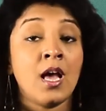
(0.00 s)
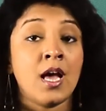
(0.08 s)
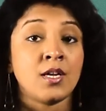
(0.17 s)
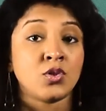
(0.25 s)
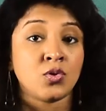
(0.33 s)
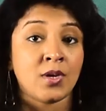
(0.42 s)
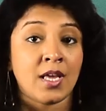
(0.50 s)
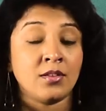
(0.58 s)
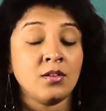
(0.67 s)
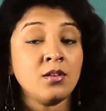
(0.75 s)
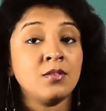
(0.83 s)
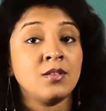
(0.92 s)
And
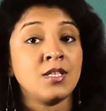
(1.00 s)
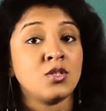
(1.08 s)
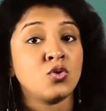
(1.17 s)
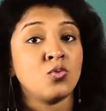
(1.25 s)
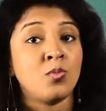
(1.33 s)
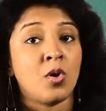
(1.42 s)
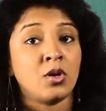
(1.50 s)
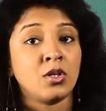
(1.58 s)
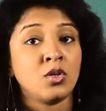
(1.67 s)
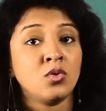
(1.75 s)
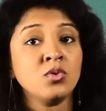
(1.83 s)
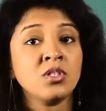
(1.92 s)
together, these two
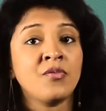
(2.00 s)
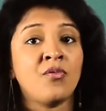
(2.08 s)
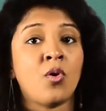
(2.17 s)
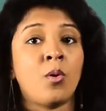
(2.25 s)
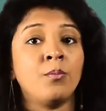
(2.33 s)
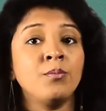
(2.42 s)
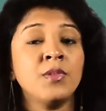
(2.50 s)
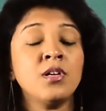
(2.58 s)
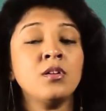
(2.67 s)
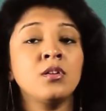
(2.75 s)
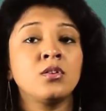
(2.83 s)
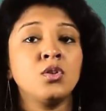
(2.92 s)
molecules form
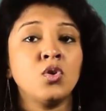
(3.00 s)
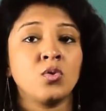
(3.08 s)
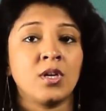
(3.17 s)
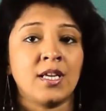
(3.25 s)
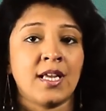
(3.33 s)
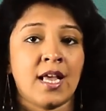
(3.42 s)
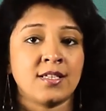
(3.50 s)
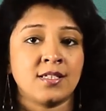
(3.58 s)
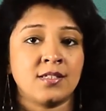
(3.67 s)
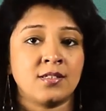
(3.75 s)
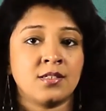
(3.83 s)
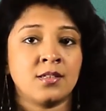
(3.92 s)
the nucleic
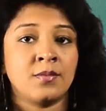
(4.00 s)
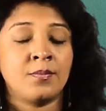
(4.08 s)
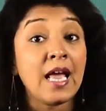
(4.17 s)
acids.